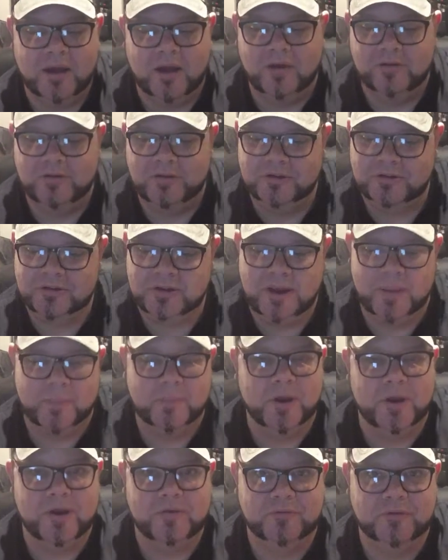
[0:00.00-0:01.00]
Obviously, I'm
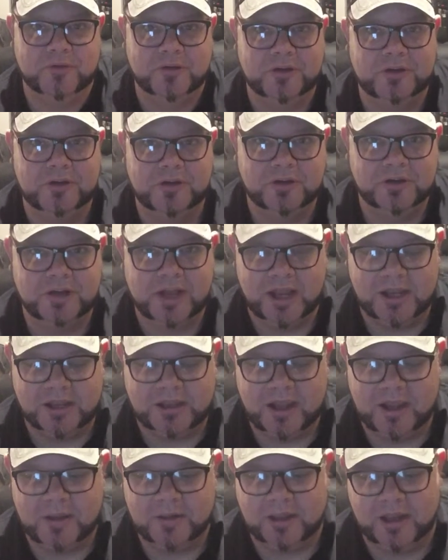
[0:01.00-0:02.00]
going for the New Day
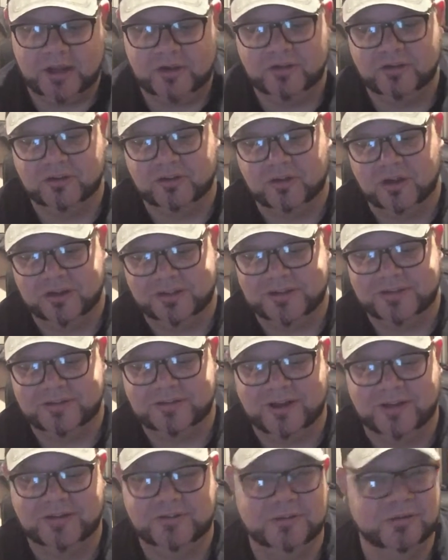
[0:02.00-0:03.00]
there. They just got the
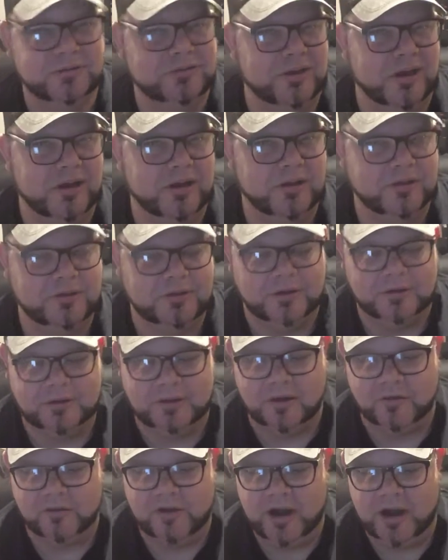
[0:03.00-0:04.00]
title, so I don't think
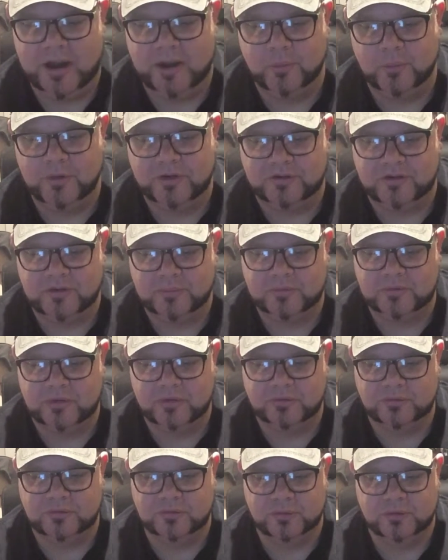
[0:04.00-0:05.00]
they'll relinquish him so
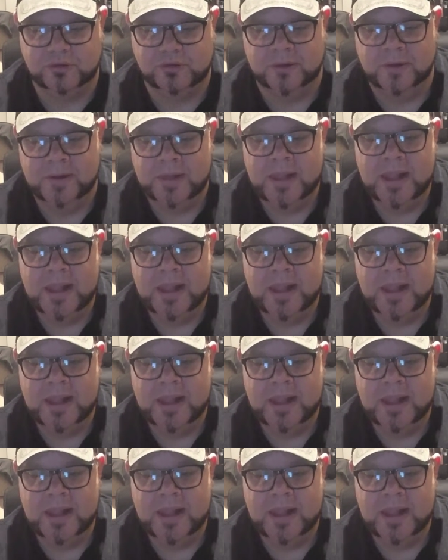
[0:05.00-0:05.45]
soon.